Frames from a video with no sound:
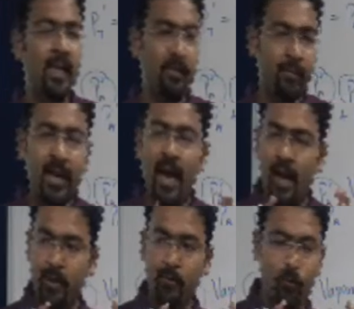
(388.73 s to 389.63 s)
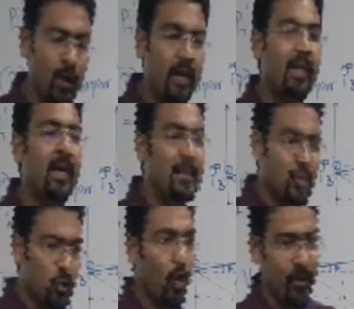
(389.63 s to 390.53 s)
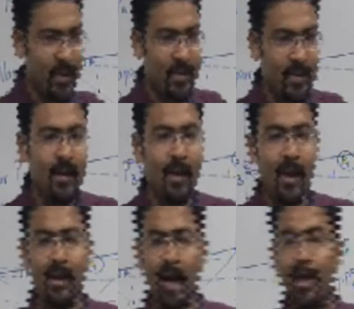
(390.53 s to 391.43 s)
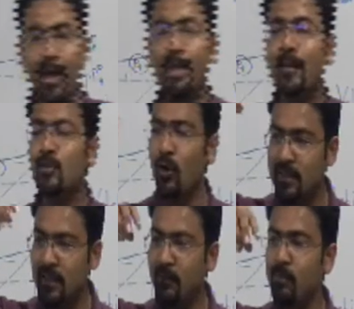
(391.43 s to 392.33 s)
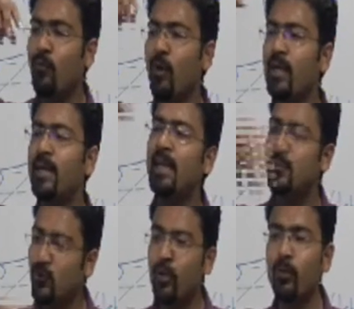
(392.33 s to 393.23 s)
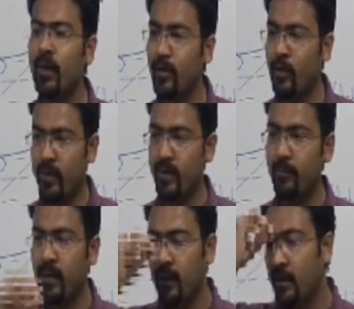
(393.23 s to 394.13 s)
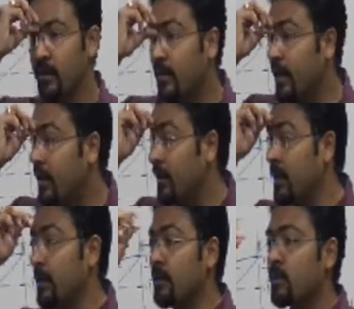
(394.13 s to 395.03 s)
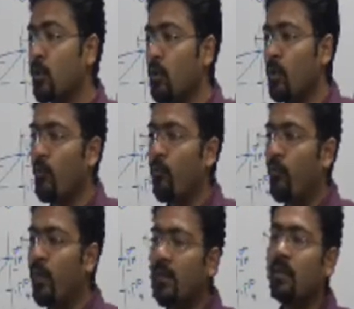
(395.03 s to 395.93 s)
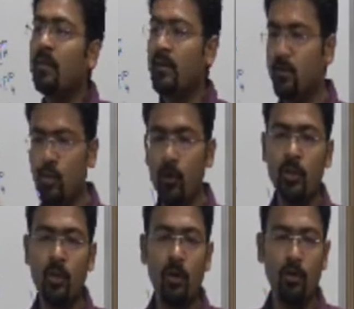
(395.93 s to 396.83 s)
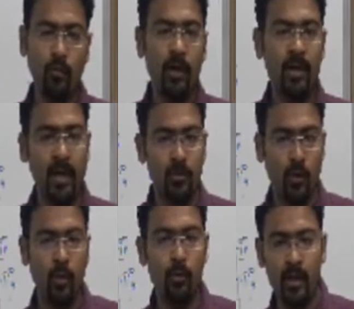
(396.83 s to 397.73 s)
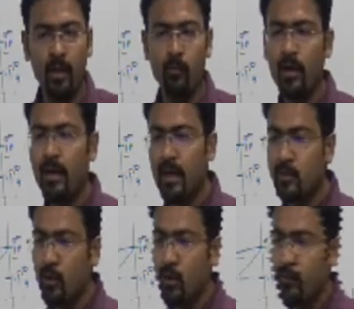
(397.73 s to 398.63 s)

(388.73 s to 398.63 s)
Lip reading: I have a volatile solvent and I dissolve some volatile solute into it, right? So will dissolution of volatile solute in a volatile solvent